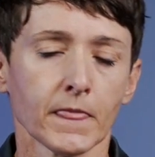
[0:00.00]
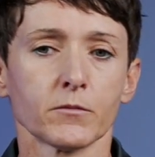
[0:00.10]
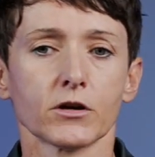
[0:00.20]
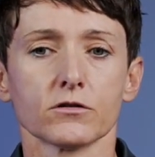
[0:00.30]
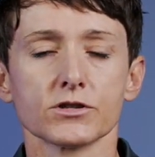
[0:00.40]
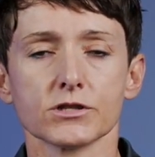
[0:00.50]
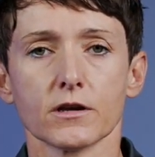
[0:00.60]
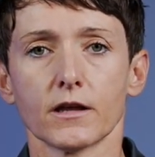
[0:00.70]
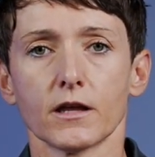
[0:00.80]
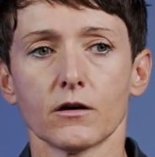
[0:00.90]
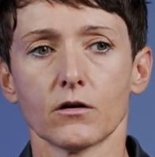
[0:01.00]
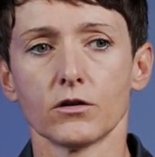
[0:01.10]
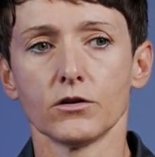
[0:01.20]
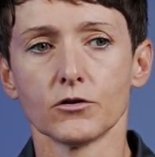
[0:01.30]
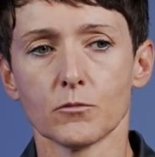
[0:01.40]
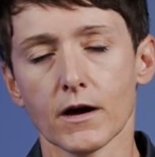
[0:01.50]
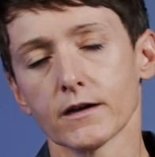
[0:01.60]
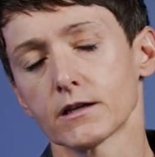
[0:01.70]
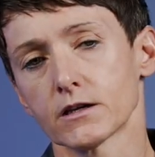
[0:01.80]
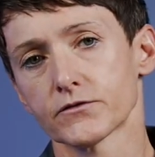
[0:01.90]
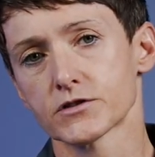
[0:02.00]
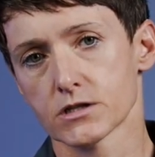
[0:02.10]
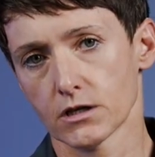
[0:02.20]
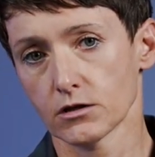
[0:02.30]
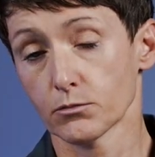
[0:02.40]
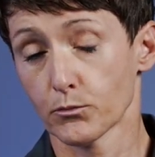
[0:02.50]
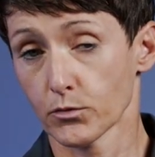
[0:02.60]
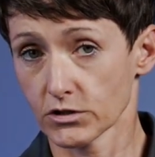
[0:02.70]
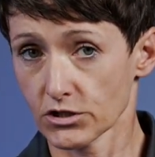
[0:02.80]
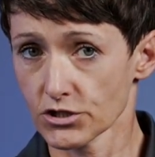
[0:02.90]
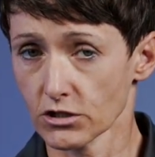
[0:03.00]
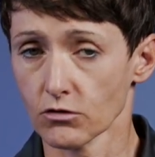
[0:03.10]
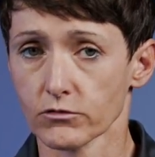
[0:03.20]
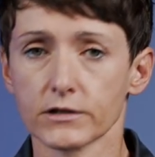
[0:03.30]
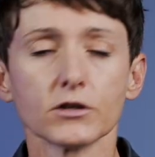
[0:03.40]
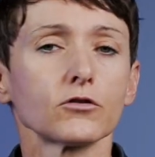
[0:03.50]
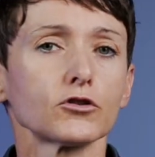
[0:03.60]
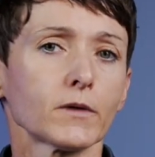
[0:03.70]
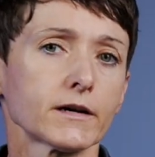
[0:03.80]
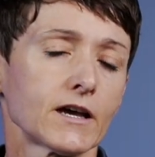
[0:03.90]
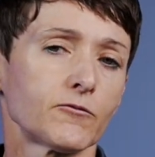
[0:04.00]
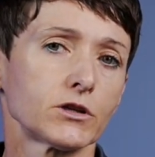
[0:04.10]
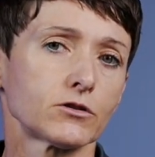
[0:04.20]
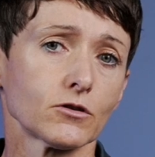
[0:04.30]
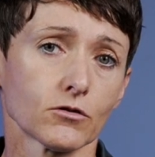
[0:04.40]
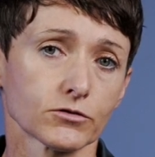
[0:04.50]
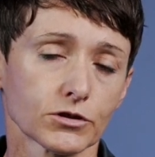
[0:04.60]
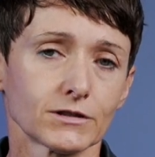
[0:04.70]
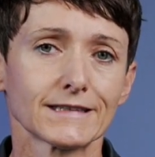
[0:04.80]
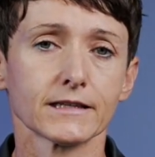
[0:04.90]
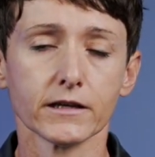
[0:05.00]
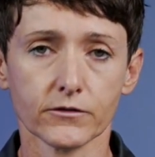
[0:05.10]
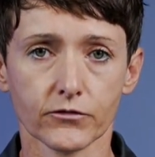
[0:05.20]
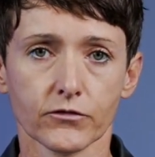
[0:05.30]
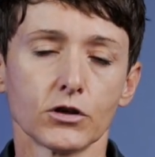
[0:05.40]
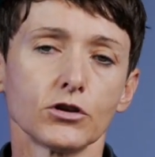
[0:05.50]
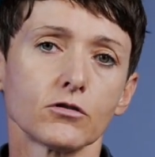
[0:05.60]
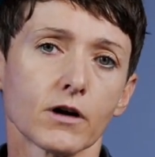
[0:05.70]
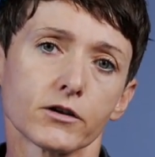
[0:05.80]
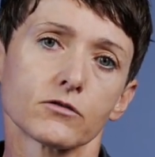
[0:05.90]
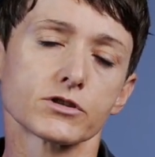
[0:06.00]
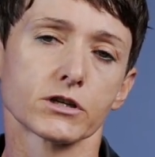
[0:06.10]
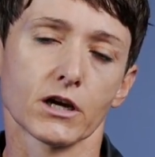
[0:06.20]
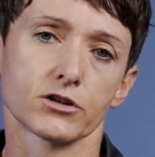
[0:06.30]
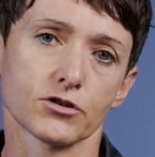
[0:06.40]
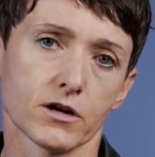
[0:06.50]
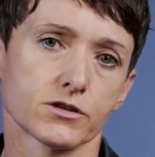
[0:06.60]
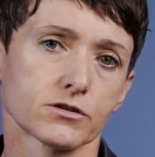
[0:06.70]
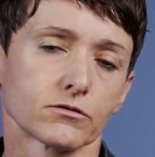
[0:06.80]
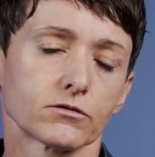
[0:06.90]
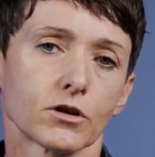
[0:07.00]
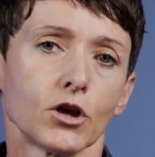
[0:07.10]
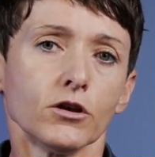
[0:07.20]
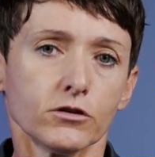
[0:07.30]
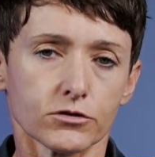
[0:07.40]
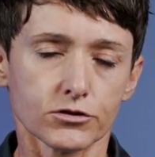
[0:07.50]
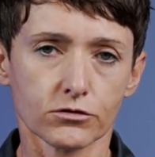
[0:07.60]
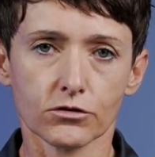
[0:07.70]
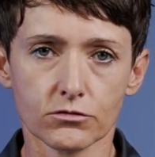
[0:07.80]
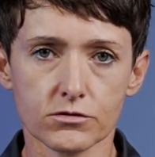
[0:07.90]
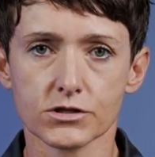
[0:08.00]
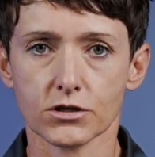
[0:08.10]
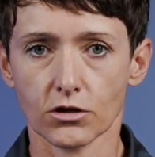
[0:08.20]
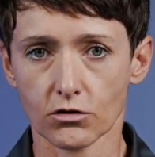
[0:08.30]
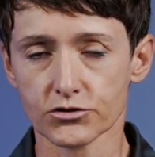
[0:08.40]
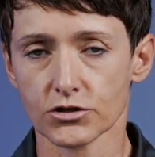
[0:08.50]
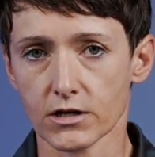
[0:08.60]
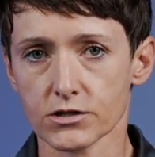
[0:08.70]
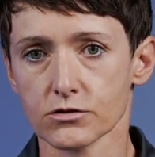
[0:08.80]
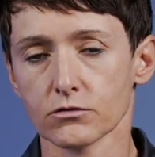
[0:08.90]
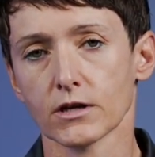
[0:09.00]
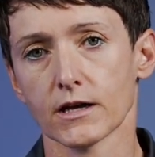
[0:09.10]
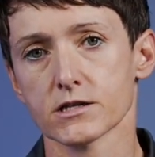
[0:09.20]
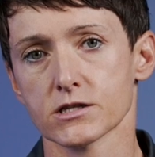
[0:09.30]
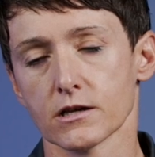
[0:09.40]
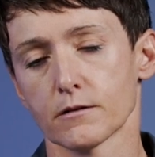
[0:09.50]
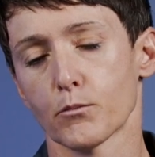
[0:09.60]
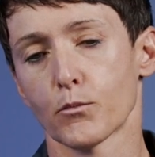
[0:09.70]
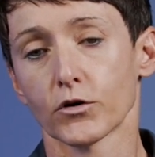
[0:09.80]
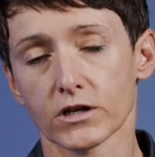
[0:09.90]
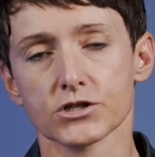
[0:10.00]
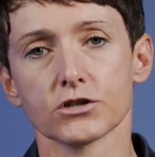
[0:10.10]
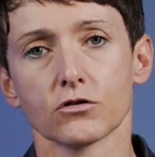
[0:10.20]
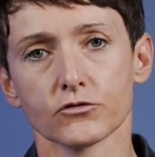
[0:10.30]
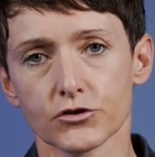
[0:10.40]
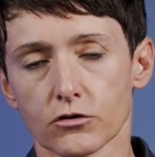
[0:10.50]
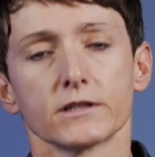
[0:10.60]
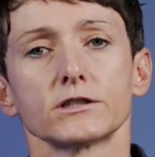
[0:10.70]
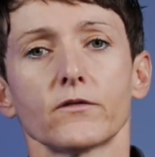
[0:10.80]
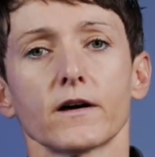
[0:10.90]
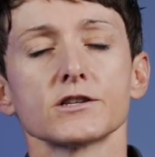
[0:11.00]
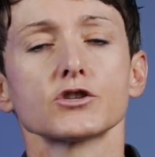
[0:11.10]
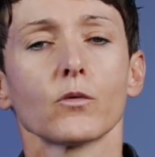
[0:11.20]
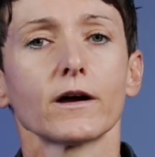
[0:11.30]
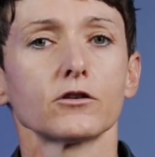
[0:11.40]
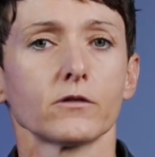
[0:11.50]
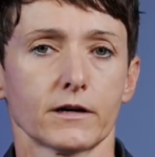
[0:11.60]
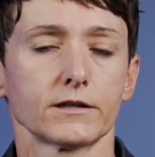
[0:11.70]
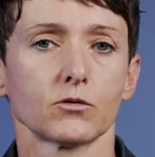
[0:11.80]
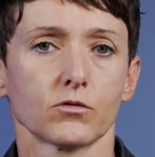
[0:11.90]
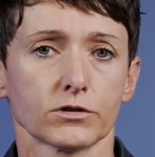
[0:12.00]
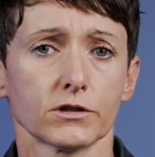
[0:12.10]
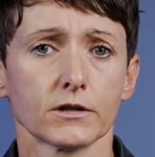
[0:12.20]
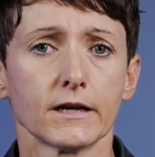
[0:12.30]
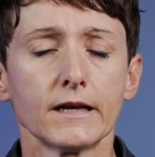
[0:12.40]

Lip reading: because you might have seen potentially already, or you might have been taught that if you are using a dry suit, you should use your dry suit as a buoyancy controlling device while you are underwater,